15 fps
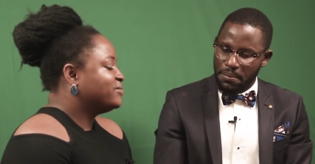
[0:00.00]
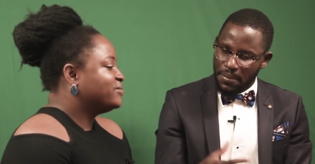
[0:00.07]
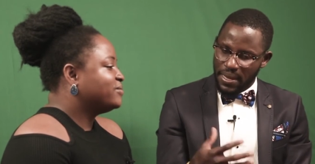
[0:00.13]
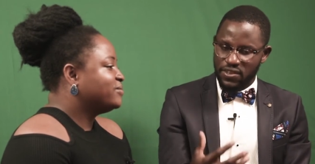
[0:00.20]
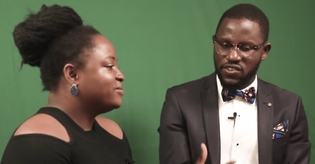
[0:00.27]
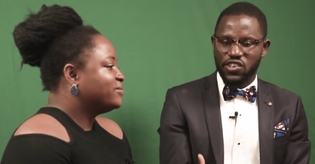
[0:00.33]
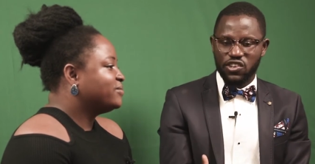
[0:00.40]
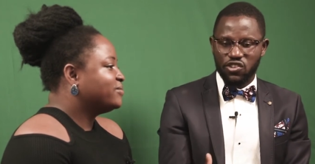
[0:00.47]

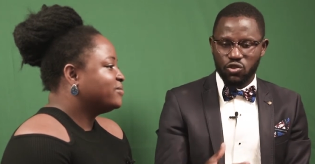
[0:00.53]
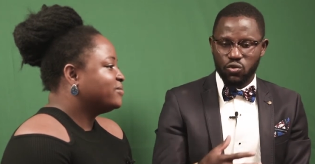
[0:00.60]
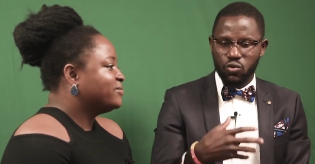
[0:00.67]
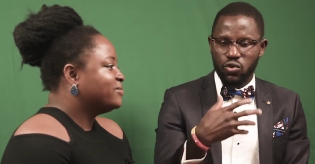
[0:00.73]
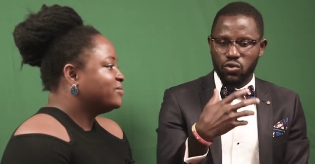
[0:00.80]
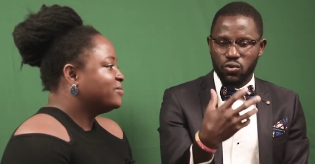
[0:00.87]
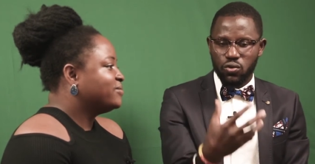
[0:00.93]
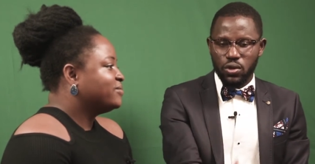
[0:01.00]
Speaker 1: message
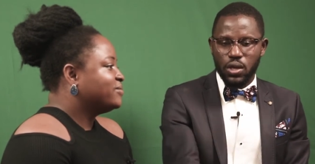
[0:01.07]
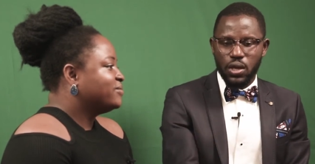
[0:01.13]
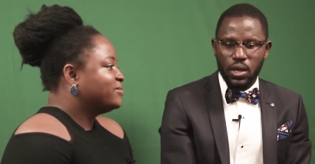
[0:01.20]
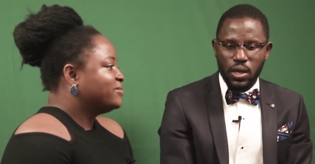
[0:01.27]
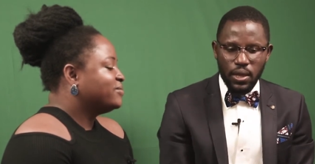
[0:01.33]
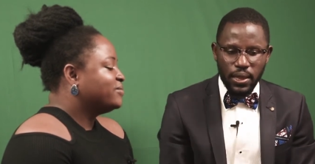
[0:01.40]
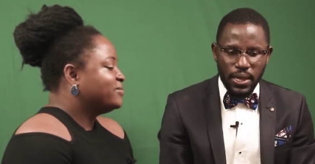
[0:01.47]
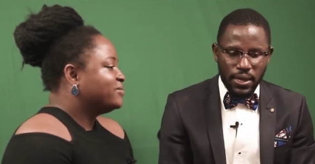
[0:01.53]
will you
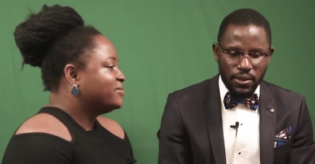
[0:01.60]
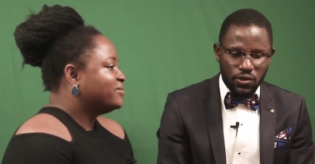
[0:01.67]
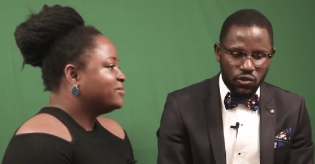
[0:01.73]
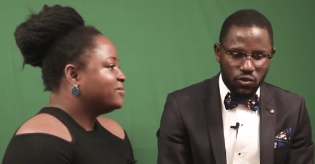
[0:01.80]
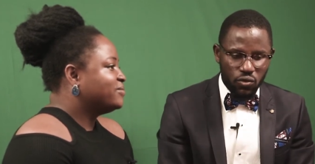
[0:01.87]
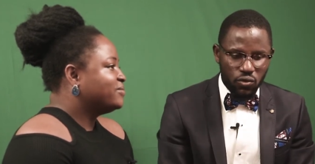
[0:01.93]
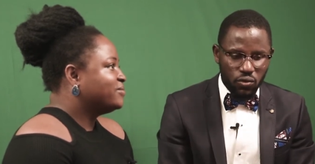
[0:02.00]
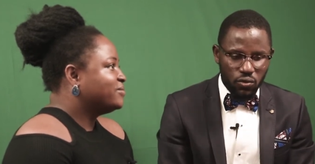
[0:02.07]
like
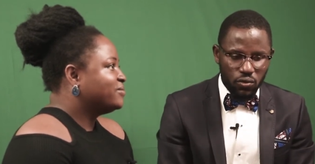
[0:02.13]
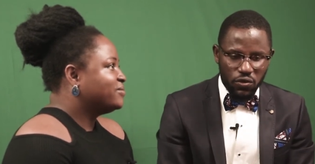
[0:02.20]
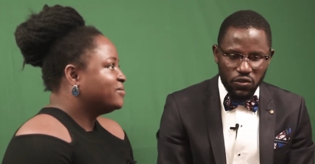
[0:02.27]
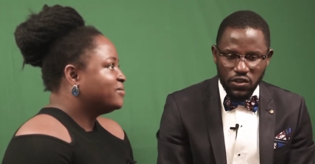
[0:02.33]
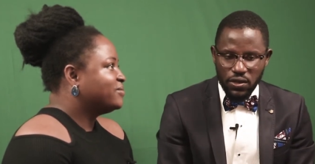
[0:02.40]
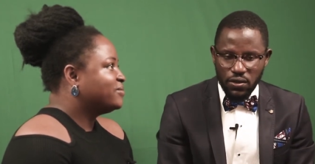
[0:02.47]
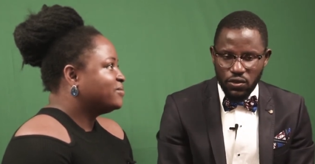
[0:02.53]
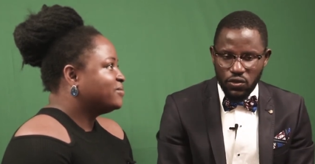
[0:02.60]
to
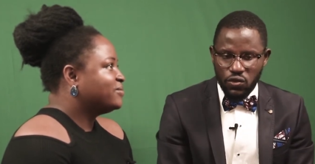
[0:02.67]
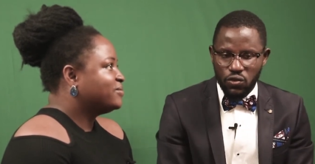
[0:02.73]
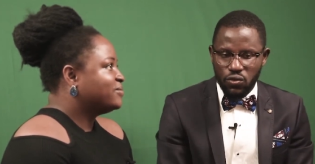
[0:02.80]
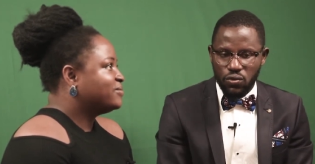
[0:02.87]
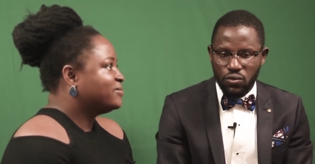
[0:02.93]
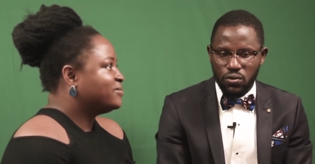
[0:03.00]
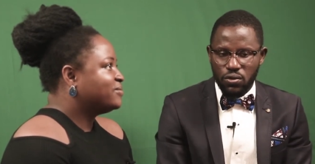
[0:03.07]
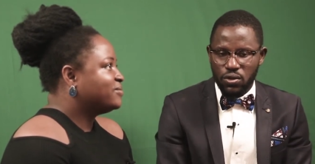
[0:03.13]
send
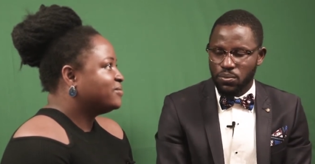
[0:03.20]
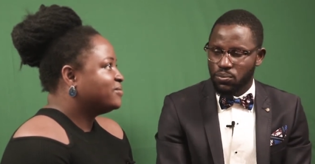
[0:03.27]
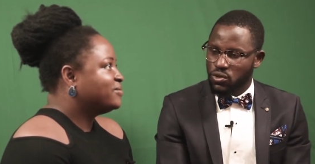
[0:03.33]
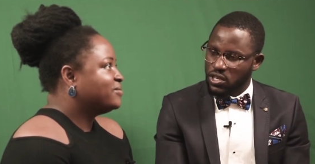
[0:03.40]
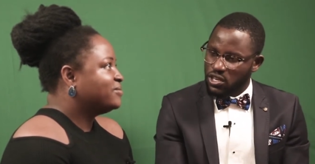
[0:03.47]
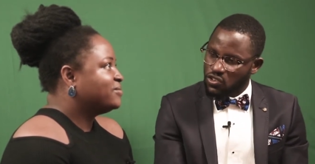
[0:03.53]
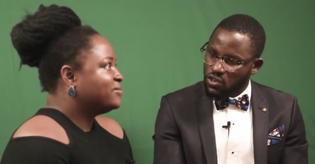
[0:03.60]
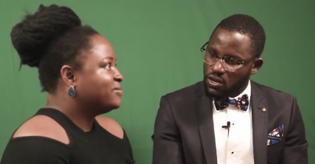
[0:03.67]
to the
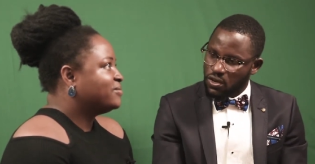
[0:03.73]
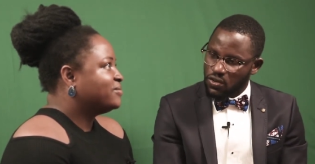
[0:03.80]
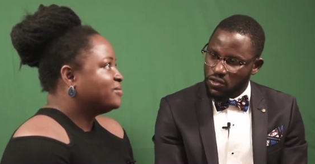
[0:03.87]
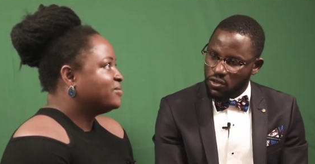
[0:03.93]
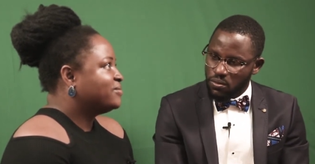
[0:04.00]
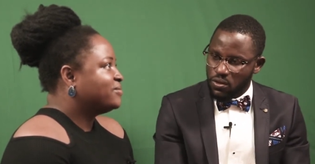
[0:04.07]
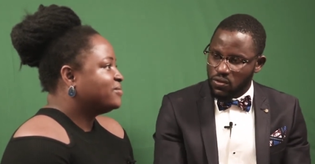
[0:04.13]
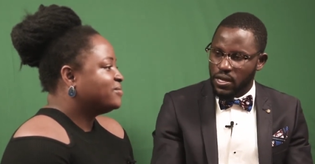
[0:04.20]
potential
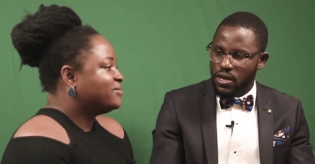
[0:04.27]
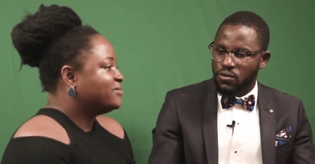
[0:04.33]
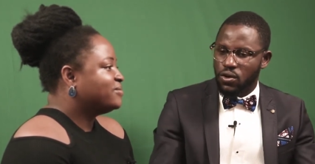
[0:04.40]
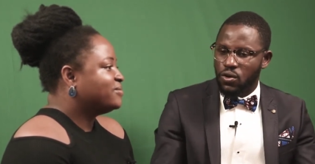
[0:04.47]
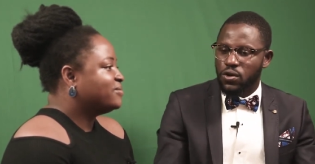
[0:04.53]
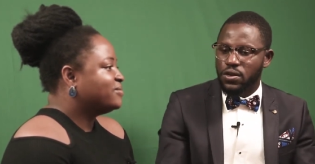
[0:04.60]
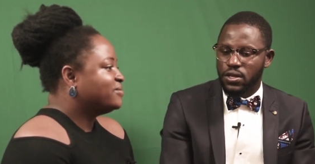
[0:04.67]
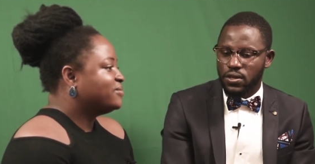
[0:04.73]
customers, our
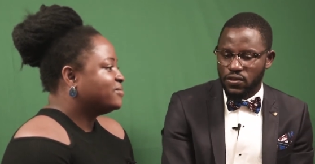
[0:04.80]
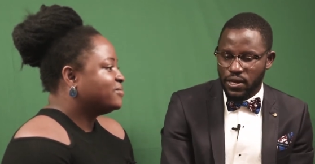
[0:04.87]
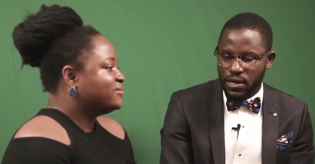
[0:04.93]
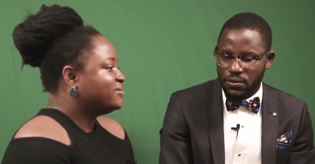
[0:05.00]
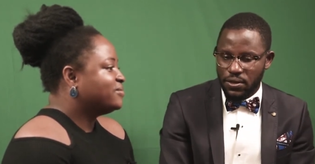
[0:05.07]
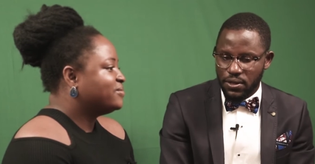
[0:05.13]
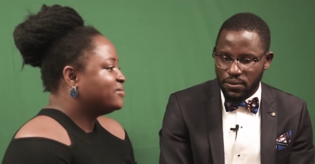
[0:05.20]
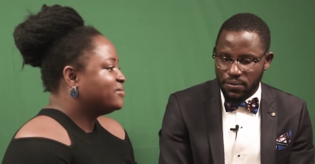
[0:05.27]
audience
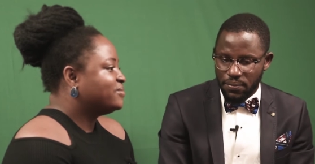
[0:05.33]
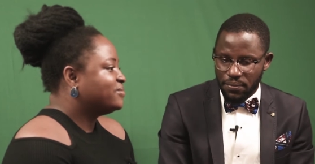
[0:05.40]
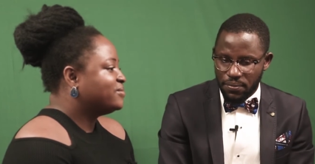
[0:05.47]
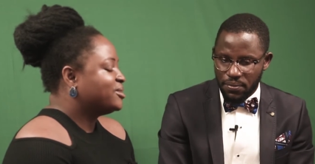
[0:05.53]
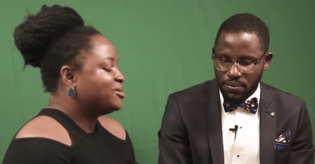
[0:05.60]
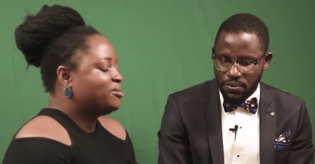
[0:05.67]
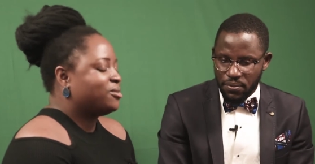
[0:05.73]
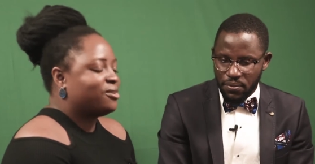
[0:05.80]
out there?
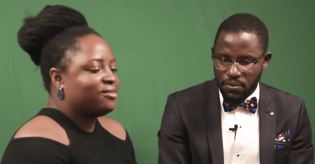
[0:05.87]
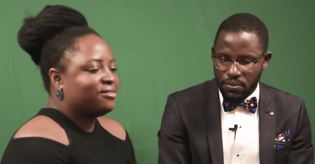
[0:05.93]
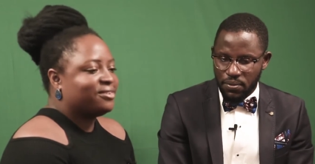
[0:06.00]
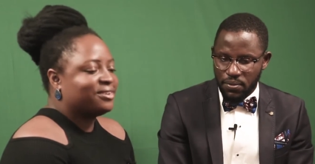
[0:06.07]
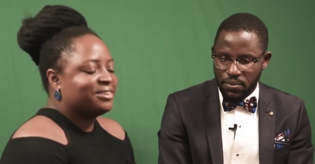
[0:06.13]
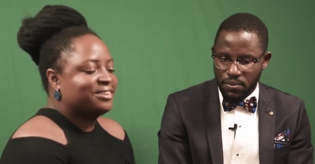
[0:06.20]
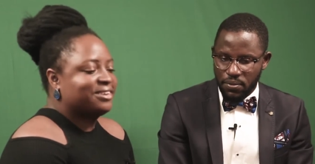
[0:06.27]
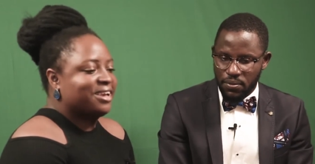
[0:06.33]

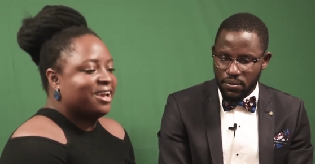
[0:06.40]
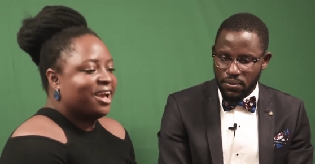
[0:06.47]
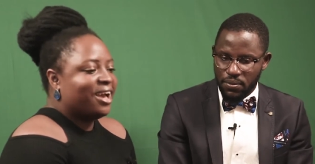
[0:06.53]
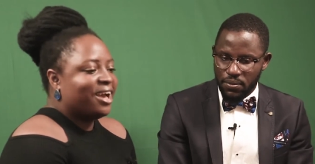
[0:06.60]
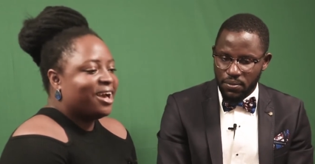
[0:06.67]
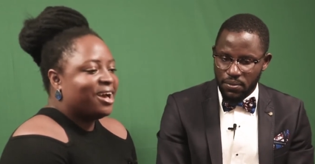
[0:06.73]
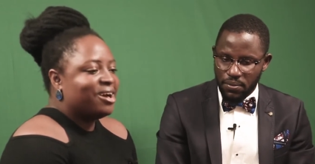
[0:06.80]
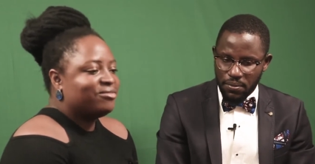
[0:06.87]
Speaker 2: Perfect.
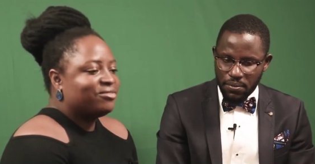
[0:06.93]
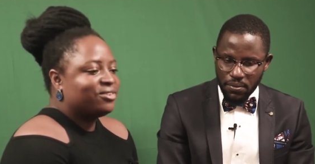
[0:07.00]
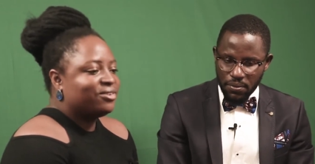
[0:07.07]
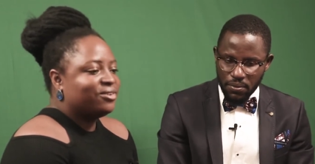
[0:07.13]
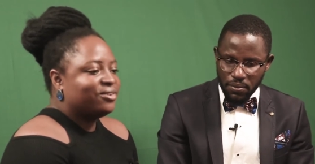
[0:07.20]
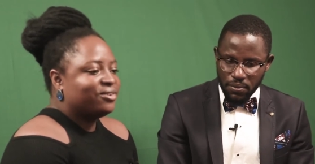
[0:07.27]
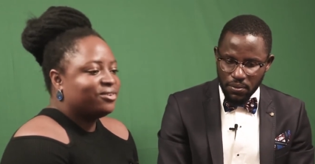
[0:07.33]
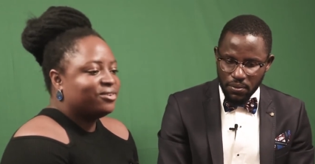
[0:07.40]
Um,
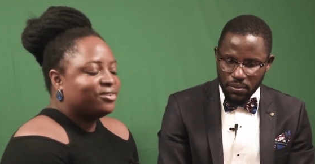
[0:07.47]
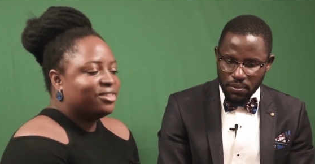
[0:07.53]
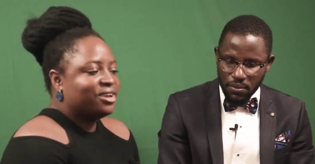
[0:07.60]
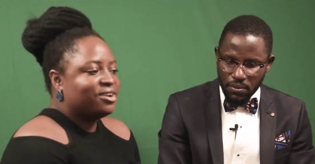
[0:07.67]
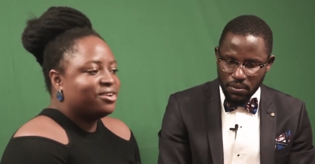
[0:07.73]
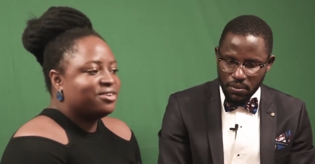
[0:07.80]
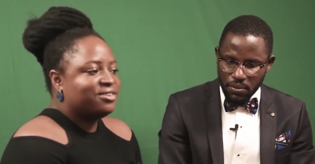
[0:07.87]
so there